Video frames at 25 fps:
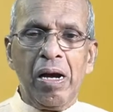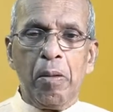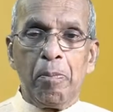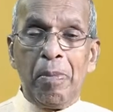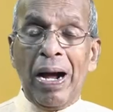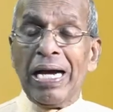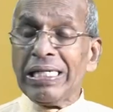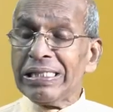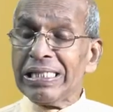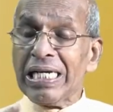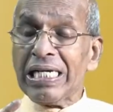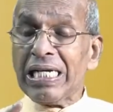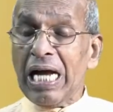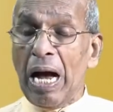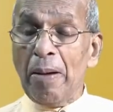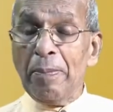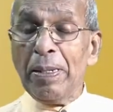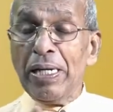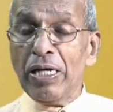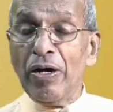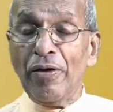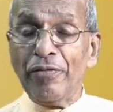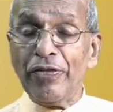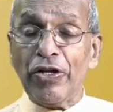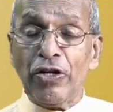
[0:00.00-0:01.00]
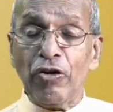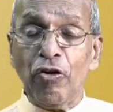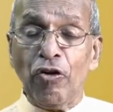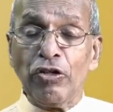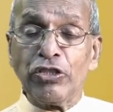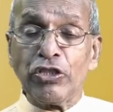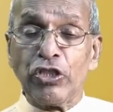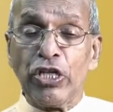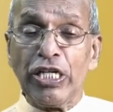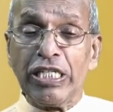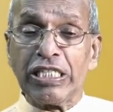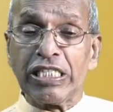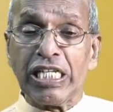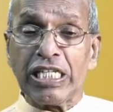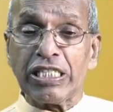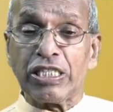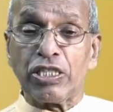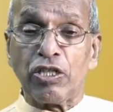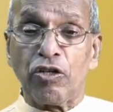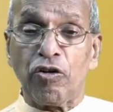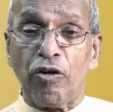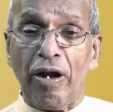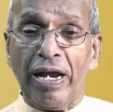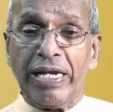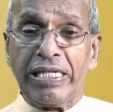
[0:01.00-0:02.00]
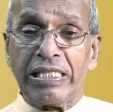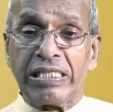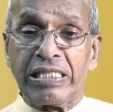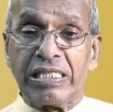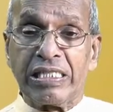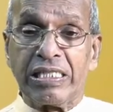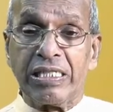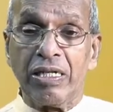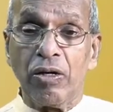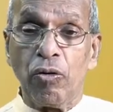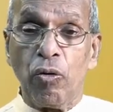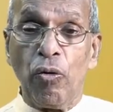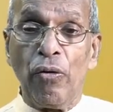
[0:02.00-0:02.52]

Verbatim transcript: By the coming of the Lord Jesus Christ,